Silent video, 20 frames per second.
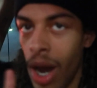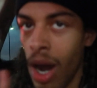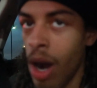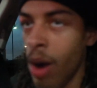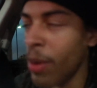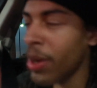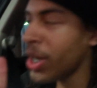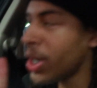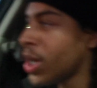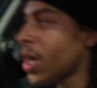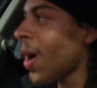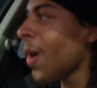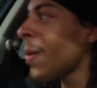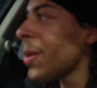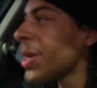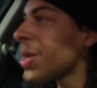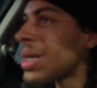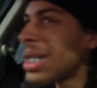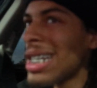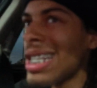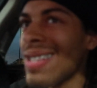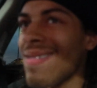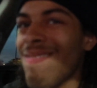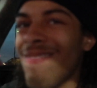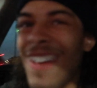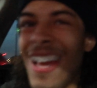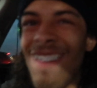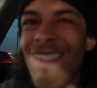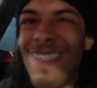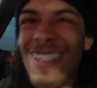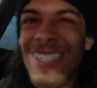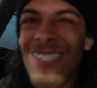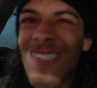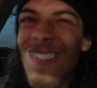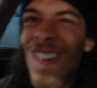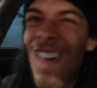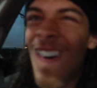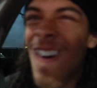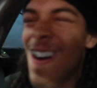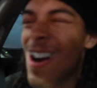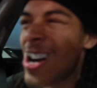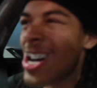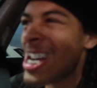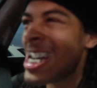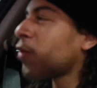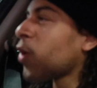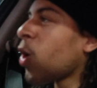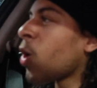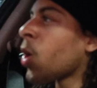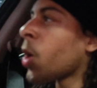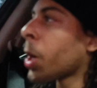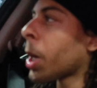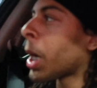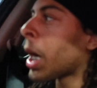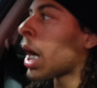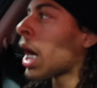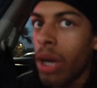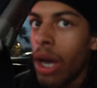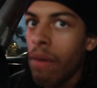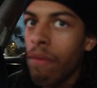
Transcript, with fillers: already know we going in the flavor store for, I